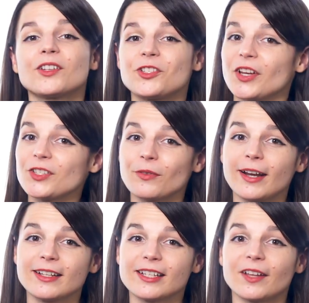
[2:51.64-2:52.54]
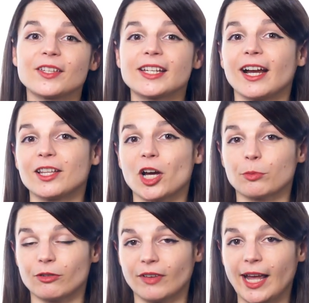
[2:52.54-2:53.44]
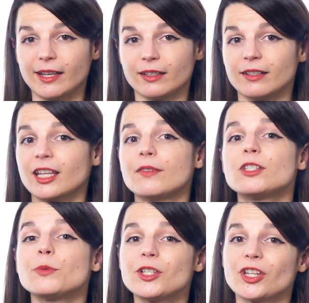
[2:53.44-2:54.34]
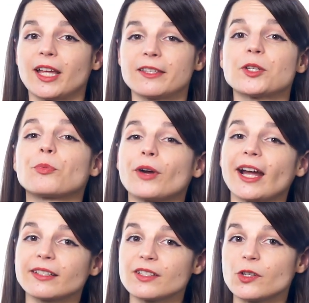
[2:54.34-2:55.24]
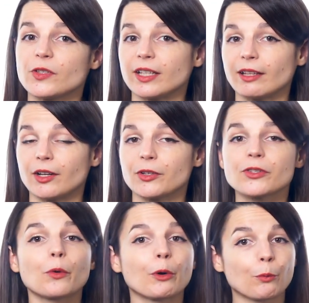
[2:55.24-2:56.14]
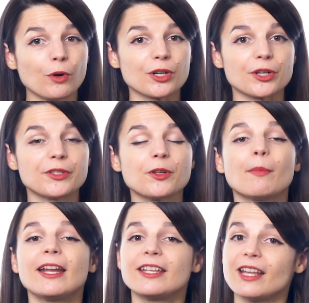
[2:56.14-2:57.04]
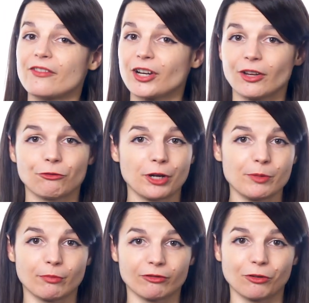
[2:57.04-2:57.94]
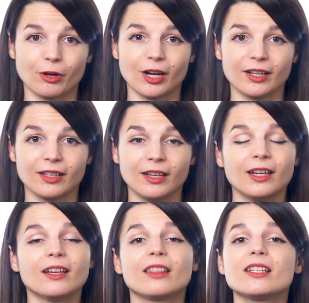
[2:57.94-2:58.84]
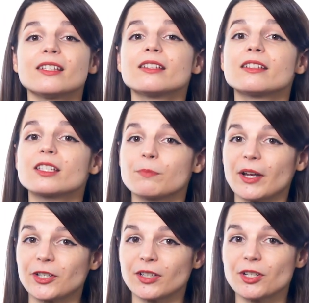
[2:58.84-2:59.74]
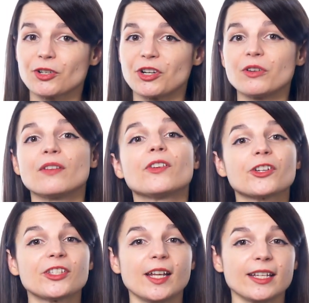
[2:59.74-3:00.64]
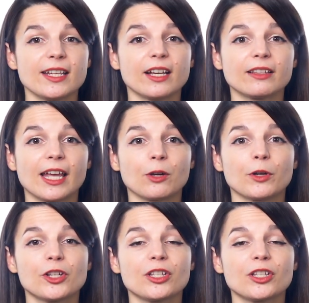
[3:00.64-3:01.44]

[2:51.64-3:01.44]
Just writing down the dialogue provided gives you a chance to practice using letters or words you might never have written before. This is especially true if you're studying a language